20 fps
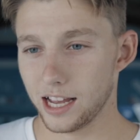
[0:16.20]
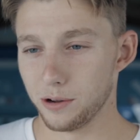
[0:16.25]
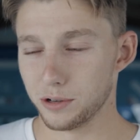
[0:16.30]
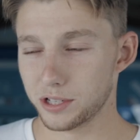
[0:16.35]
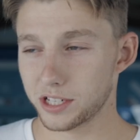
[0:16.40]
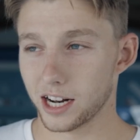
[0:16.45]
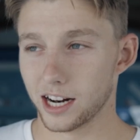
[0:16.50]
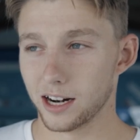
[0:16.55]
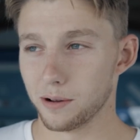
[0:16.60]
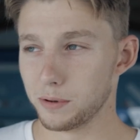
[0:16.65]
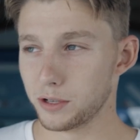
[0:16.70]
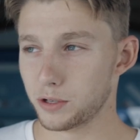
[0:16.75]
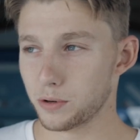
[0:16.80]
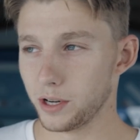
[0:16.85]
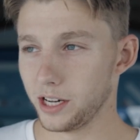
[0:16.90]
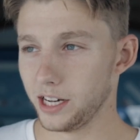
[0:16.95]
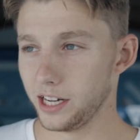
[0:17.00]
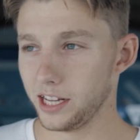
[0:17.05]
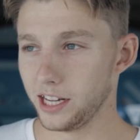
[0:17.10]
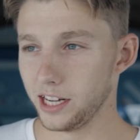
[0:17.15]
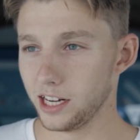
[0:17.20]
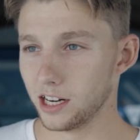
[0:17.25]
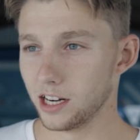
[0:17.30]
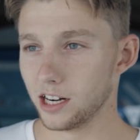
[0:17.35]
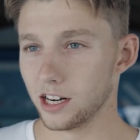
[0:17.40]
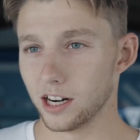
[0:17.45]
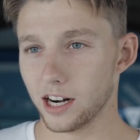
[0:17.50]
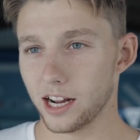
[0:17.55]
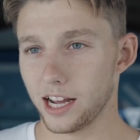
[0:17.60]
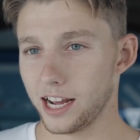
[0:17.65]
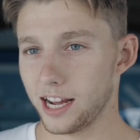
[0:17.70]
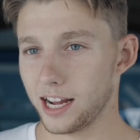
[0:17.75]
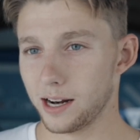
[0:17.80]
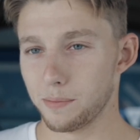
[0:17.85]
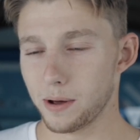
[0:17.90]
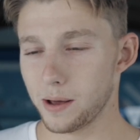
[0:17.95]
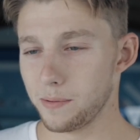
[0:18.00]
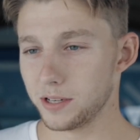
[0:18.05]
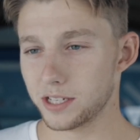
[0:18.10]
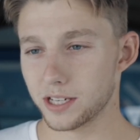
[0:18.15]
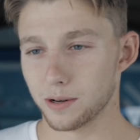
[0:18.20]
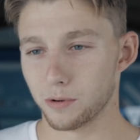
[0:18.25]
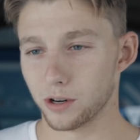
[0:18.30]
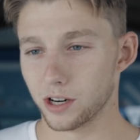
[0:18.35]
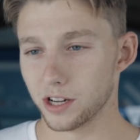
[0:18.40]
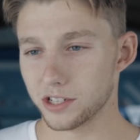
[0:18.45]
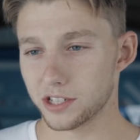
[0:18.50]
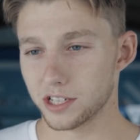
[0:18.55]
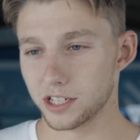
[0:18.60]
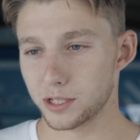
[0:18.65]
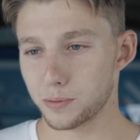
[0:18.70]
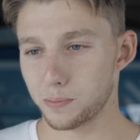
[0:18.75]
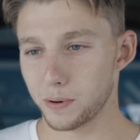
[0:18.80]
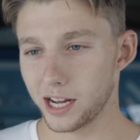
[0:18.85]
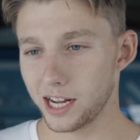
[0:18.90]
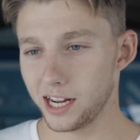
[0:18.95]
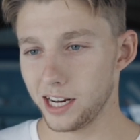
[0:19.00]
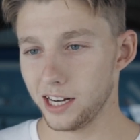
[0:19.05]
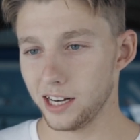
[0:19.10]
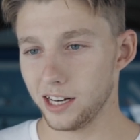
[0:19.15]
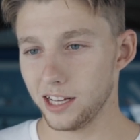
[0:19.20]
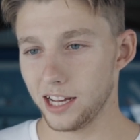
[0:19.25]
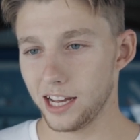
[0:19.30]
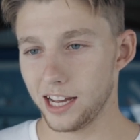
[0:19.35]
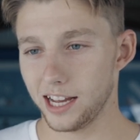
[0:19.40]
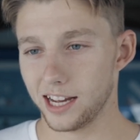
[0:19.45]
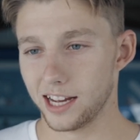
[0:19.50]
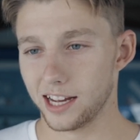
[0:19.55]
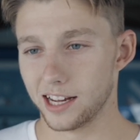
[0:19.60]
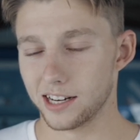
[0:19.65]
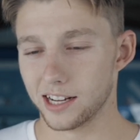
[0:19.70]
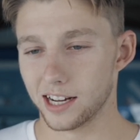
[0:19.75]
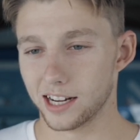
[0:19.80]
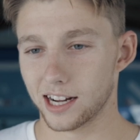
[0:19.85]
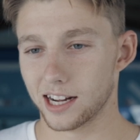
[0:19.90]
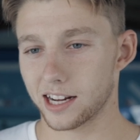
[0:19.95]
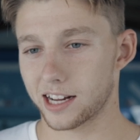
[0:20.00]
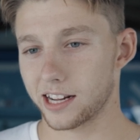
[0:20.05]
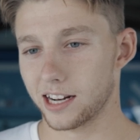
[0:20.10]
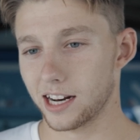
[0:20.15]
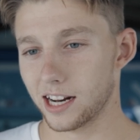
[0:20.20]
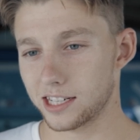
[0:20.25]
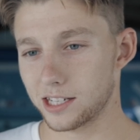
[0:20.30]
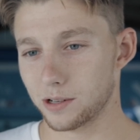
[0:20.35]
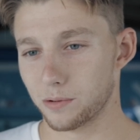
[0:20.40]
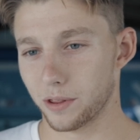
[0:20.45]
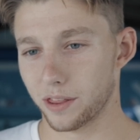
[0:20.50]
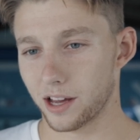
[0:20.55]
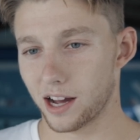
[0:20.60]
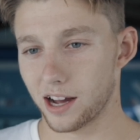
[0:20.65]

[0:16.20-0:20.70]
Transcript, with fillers: It was kind of between here and maybe somewhere else in Spain, and I got connected with